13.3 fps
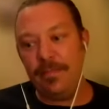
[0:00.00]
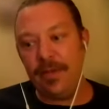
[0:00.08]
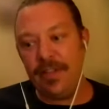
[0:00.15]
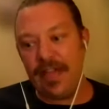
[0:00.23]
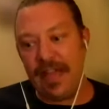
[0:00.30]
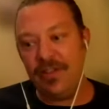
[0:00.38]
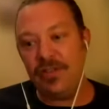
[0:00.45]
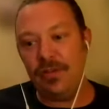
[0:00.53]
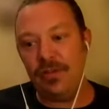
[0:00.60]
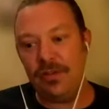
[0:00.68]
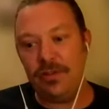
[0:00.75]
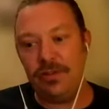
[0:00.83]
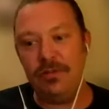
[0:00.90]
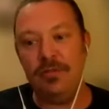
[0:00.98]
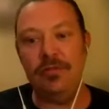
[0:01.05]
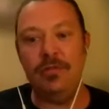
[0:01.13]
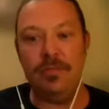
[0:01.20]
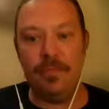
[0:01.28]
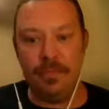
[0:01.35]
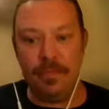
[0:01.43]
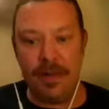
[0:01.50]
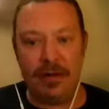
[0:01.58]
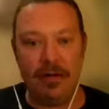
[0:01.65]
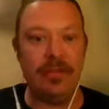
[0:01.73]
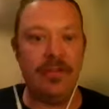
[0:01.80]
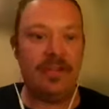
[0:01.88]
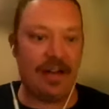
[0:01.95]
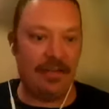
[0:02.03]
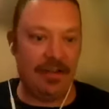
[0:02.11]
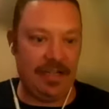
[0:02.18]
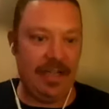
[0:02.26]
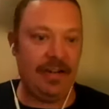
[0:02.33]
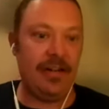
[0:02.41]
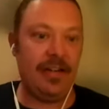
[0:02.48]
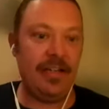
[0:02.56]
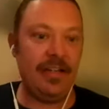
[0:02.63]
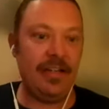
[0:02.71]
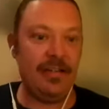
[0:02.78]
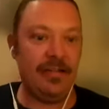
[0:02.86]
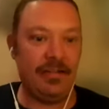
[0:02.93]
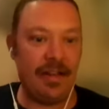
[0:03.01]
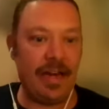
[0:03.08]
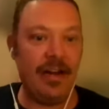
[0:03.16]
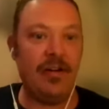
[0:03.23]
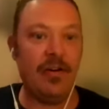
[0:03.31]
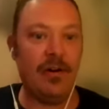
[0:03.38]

potential to build solidarity there,